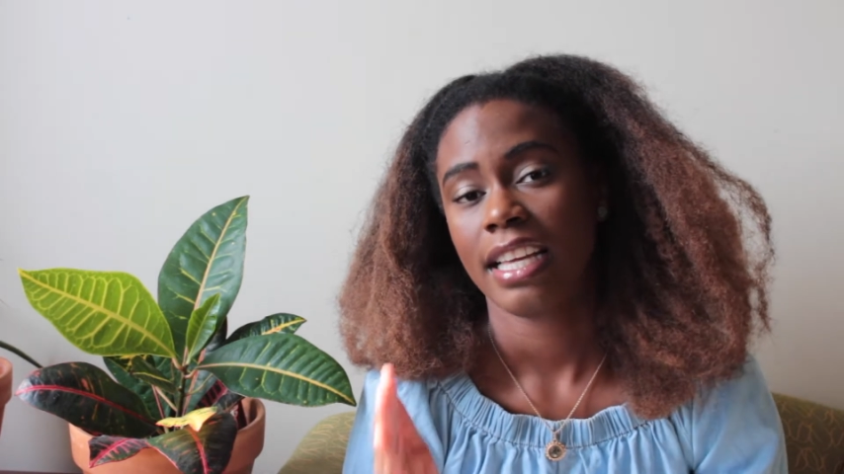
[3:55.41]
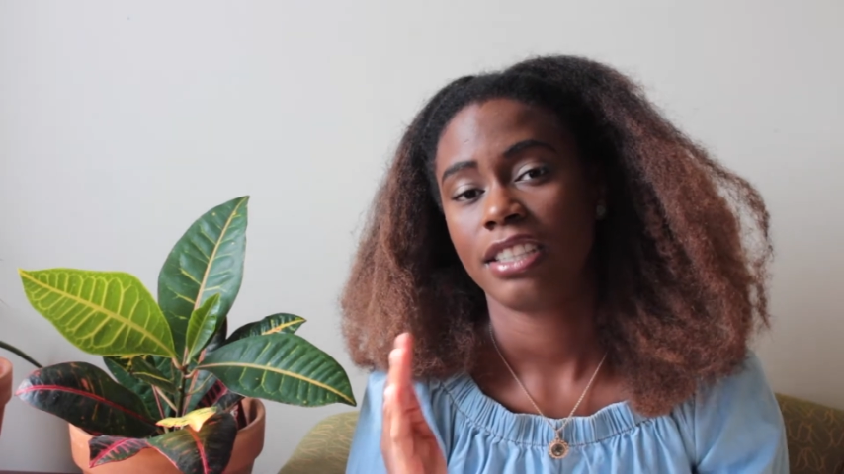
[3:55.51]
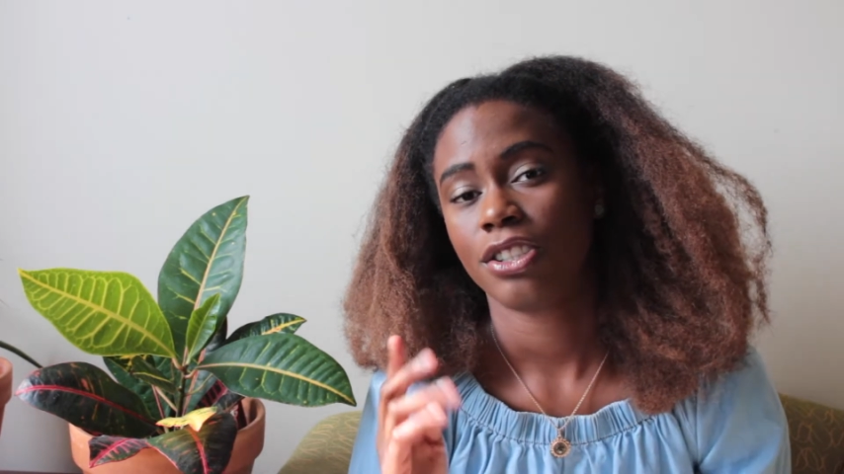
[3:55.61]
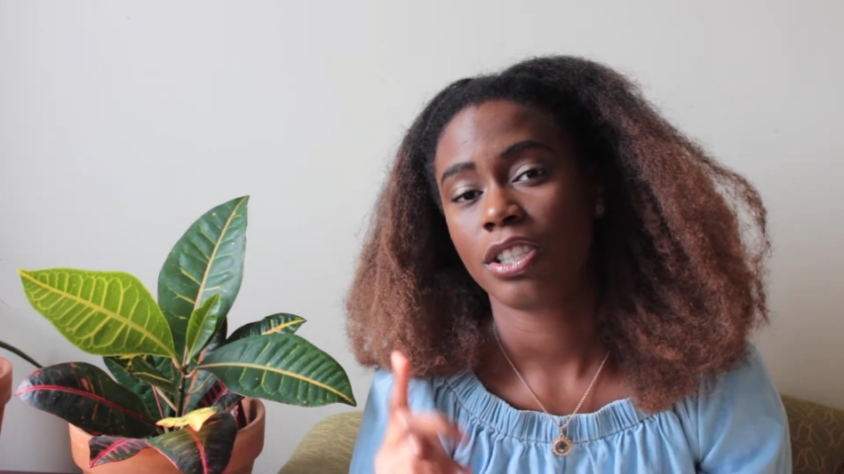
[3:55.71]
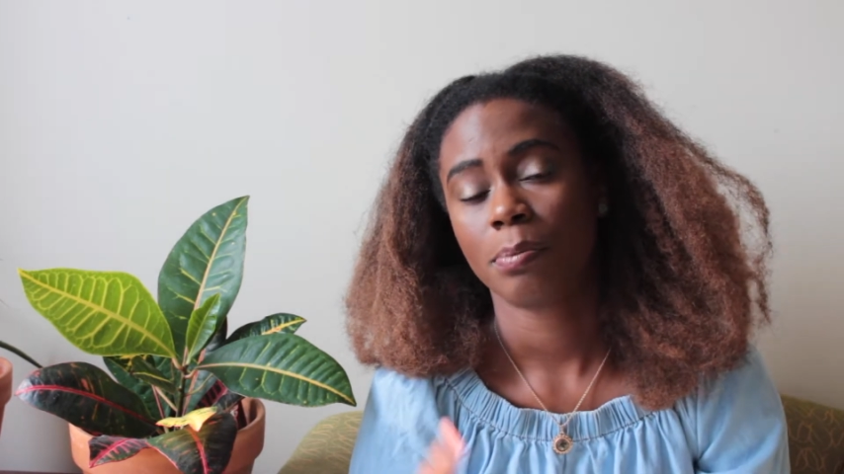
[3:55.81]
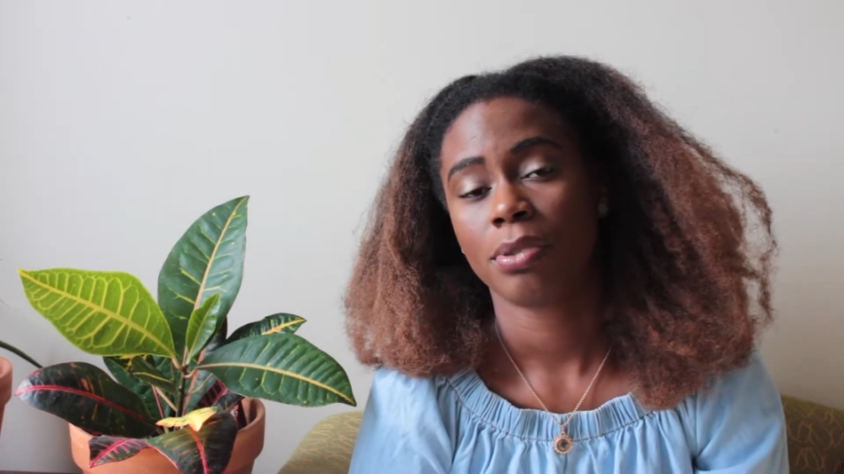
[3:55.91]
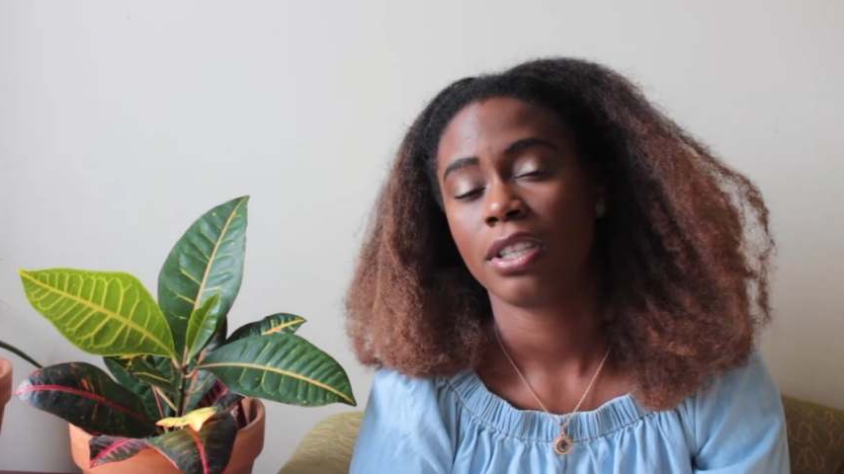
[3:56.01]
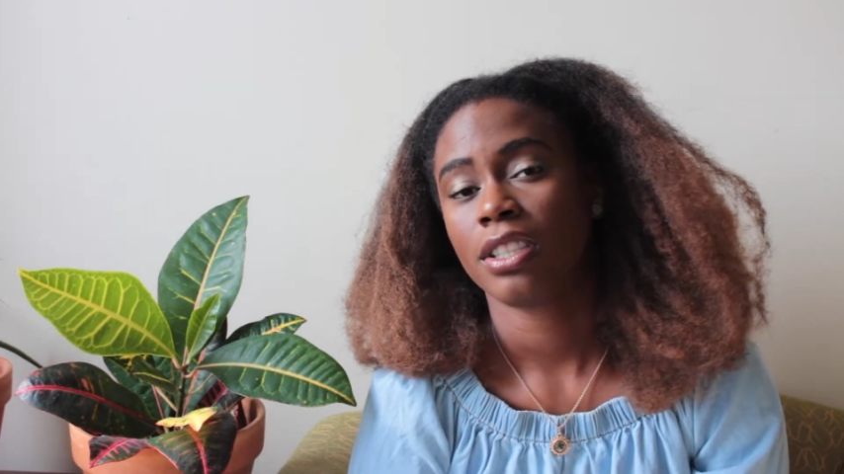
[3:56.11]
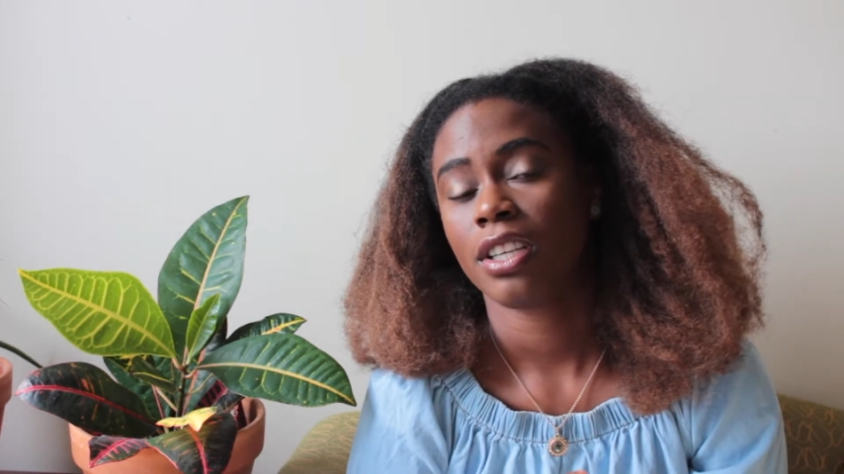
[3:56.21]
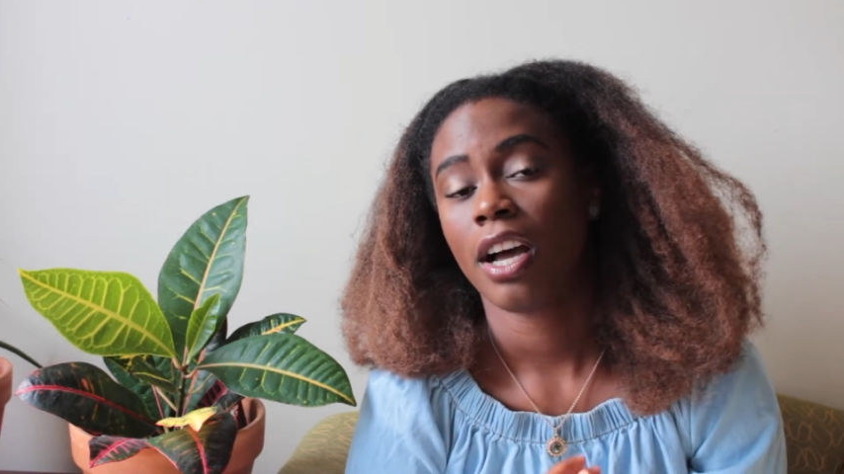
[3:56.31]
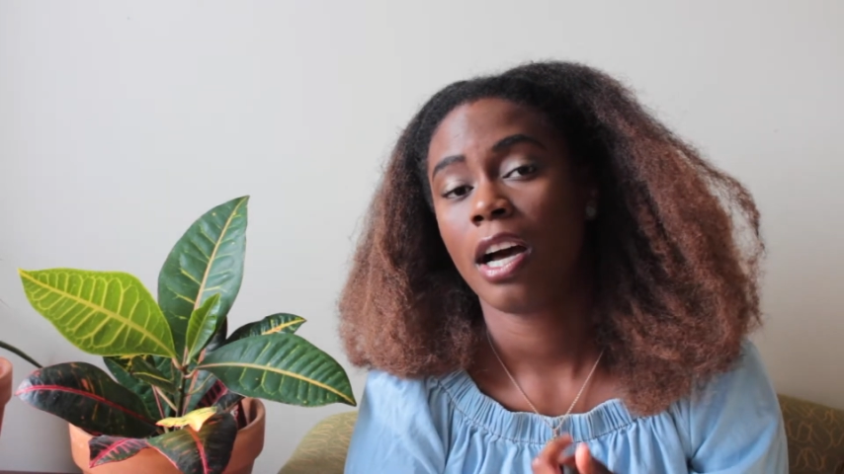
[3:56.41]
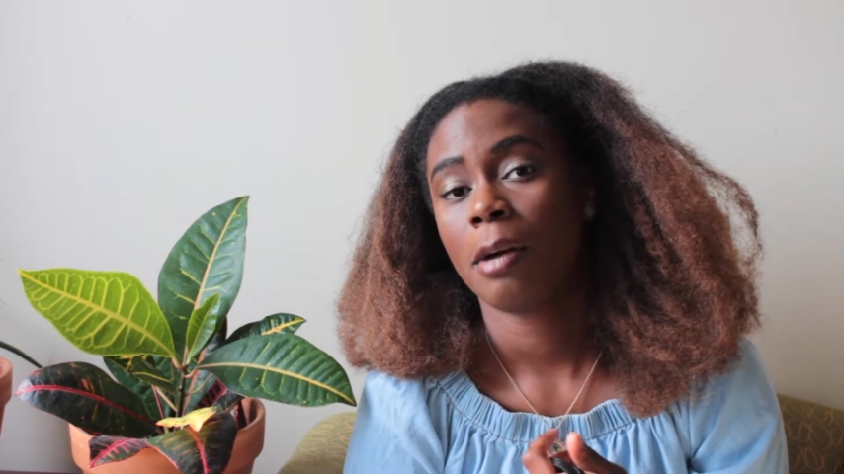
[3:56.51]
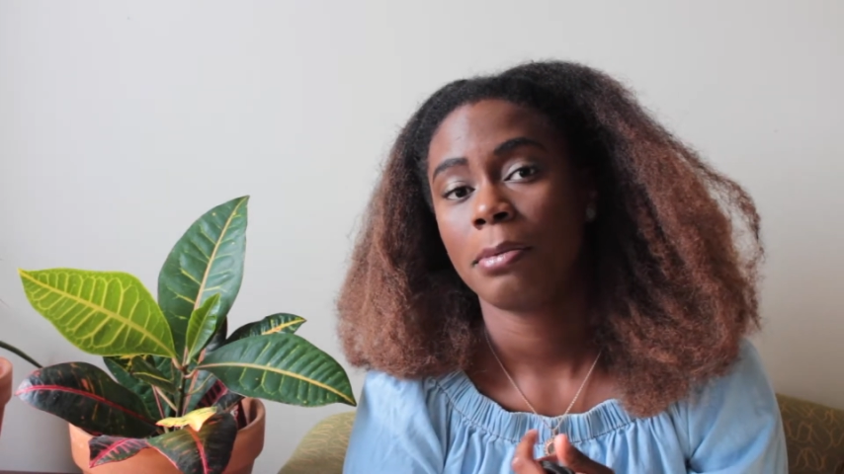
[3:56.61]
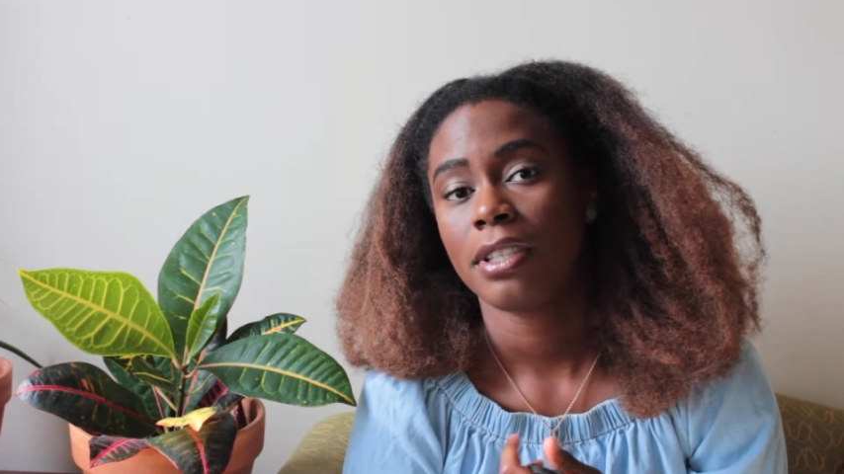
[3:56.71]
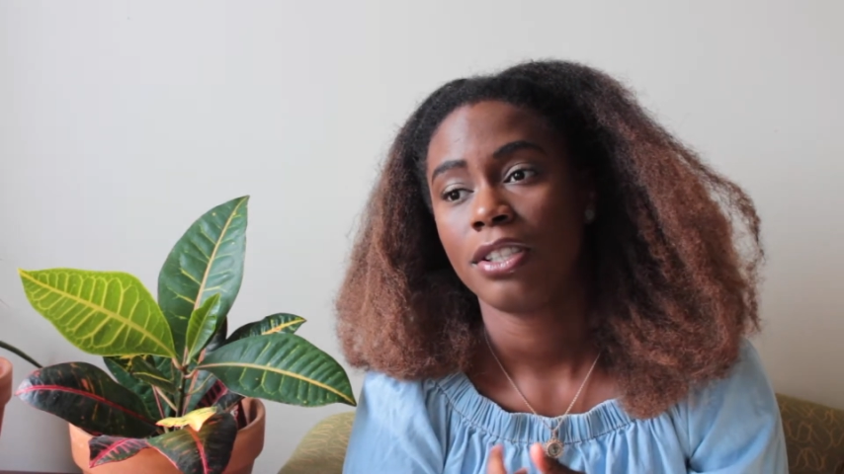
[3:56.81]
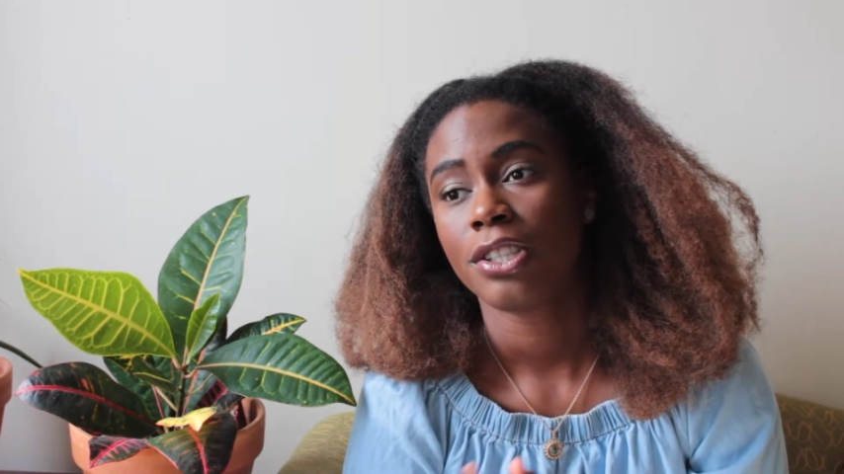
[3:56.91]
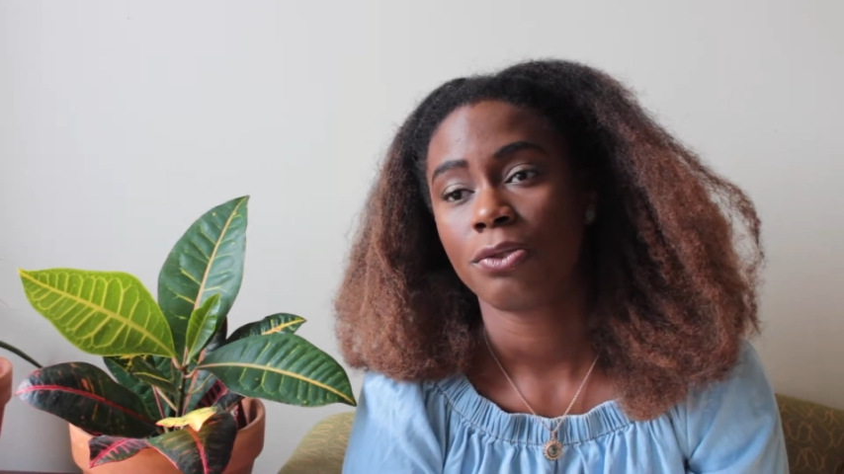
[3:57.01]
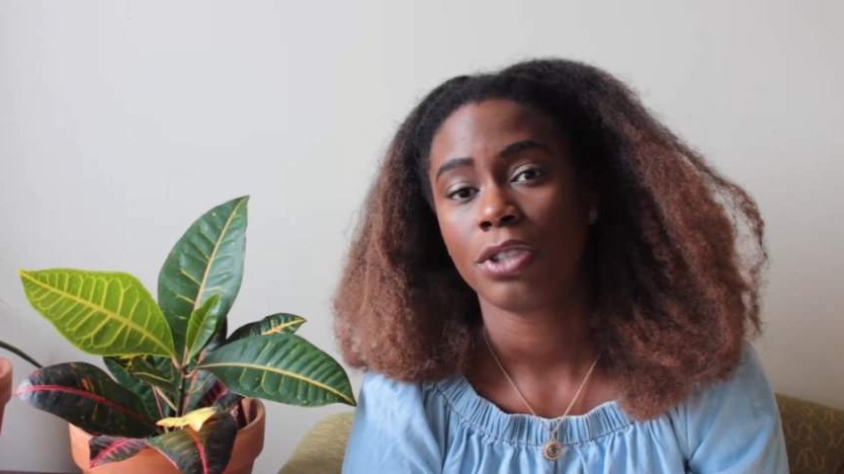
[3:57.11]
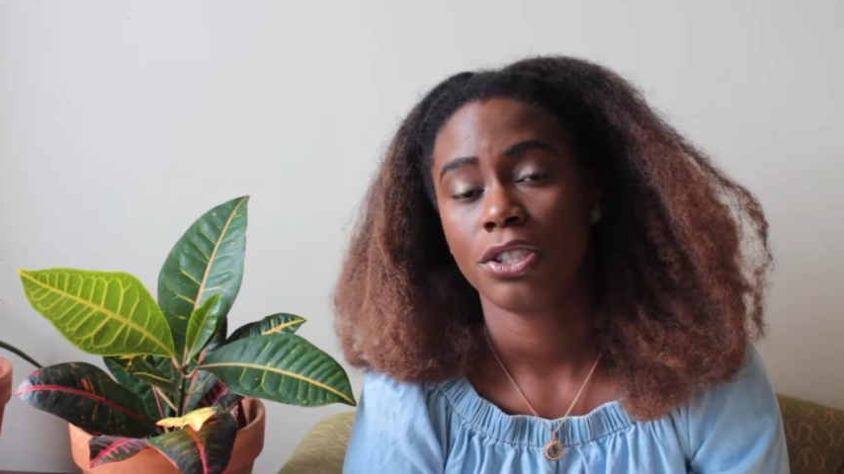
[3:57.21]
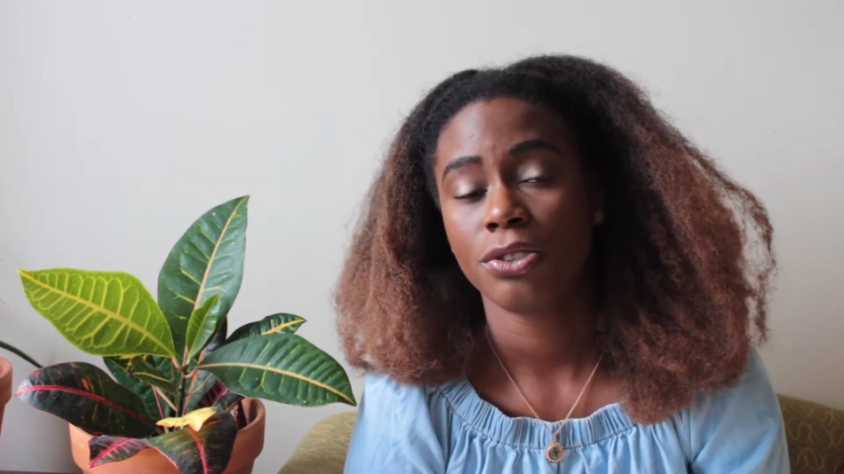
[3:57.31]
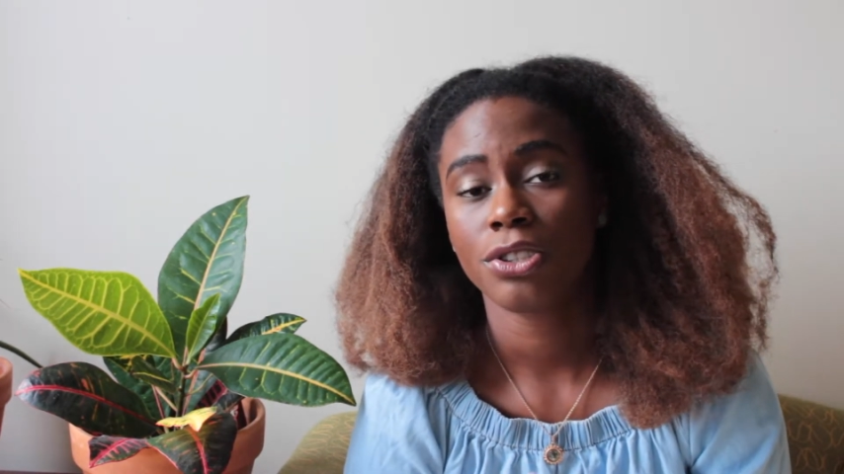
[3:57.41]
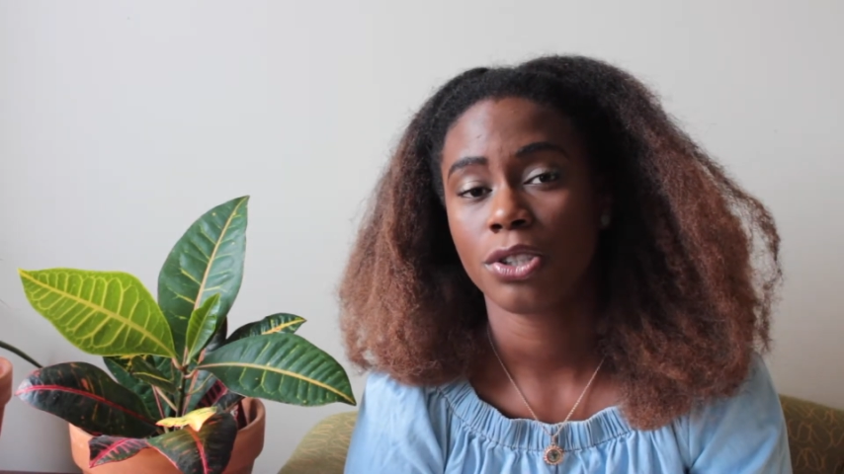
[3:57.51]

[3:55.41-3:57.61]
is you can reuse